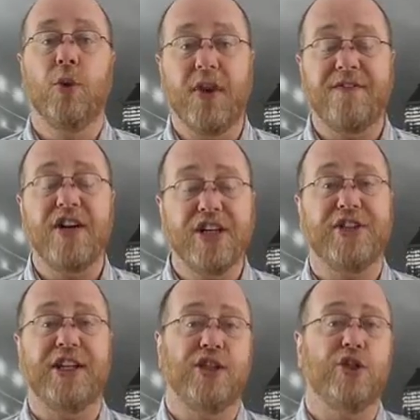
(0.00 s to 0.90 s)
Well, the
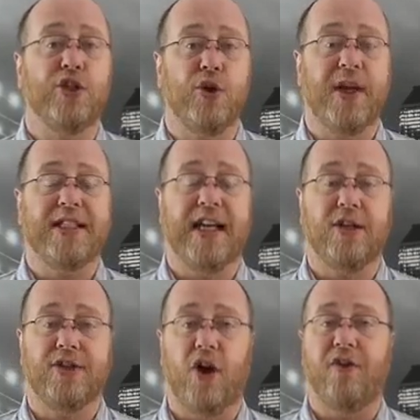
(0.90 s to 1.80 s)
first thing you need to do is get
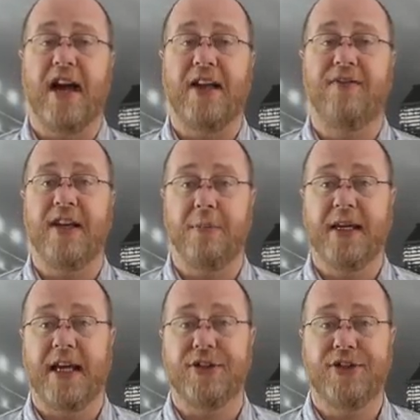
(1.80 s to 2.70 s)
yourself a
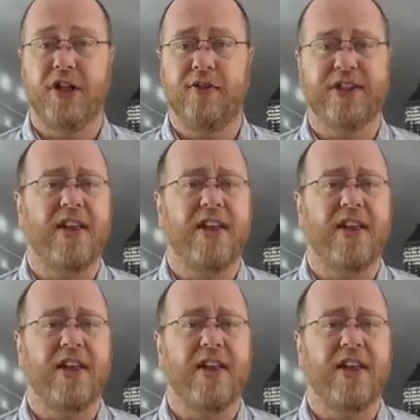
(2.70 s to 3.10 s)
VPN service,